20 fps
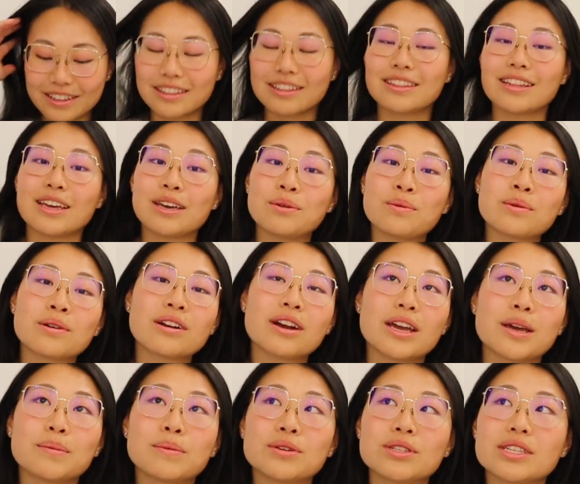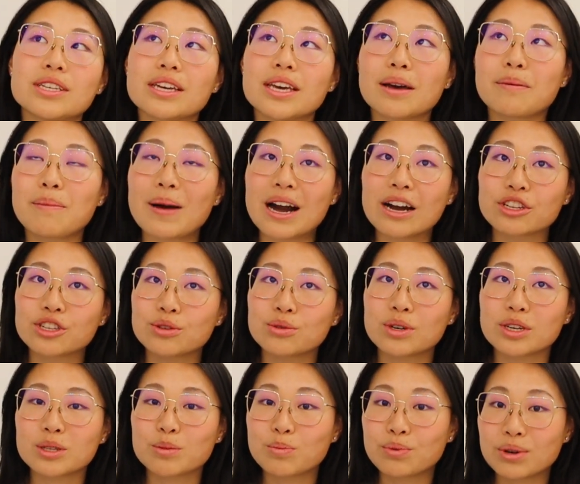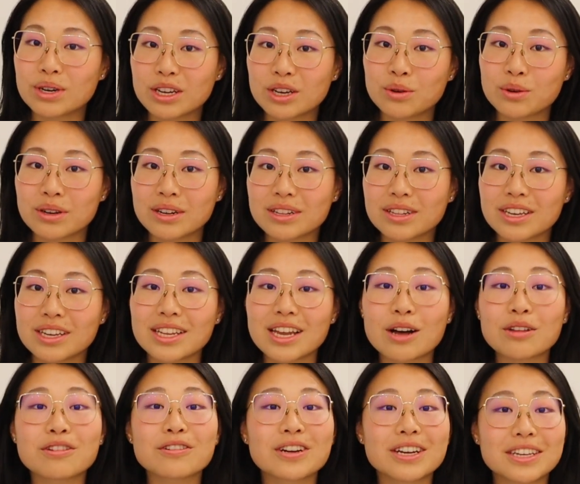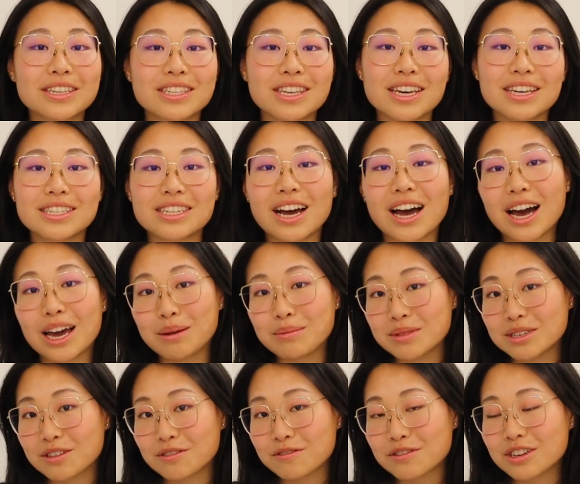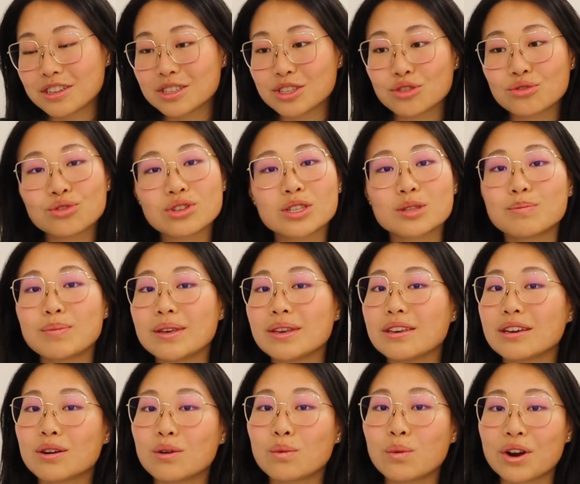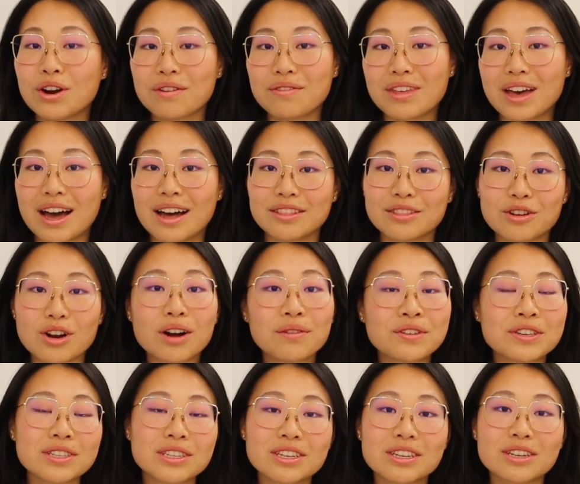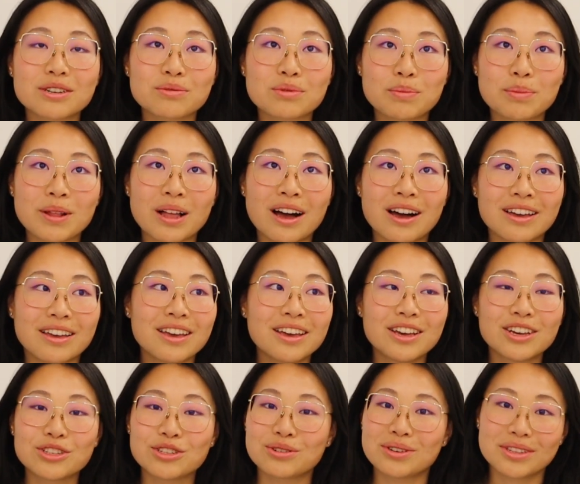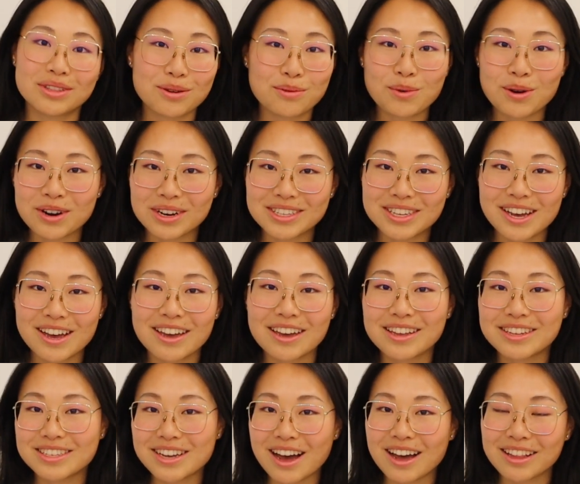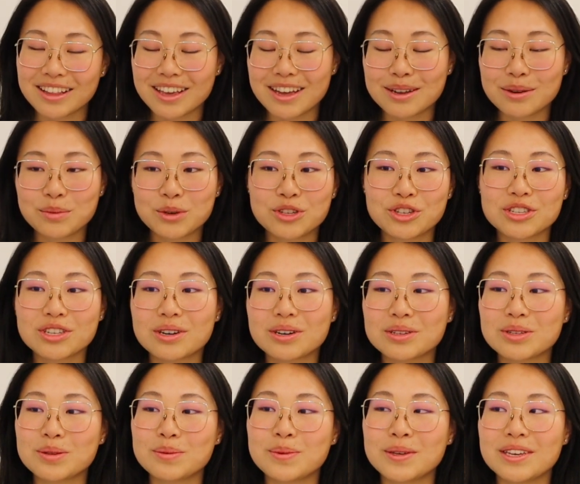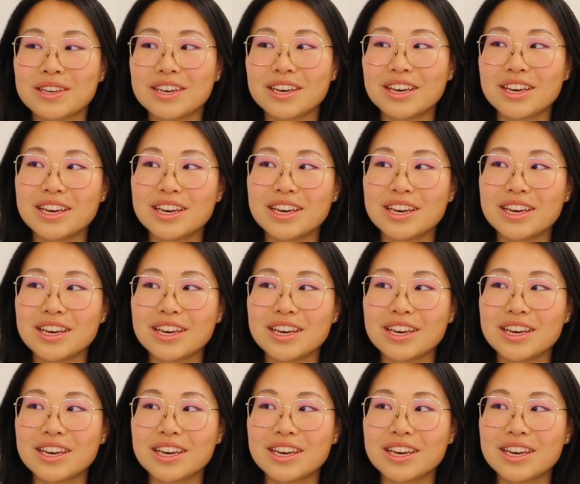They were able to get back to us pretty quickly. Now there is a time difference, so just be aware of that. They're obviously gonna reply during the workday in Thailand, which is going to be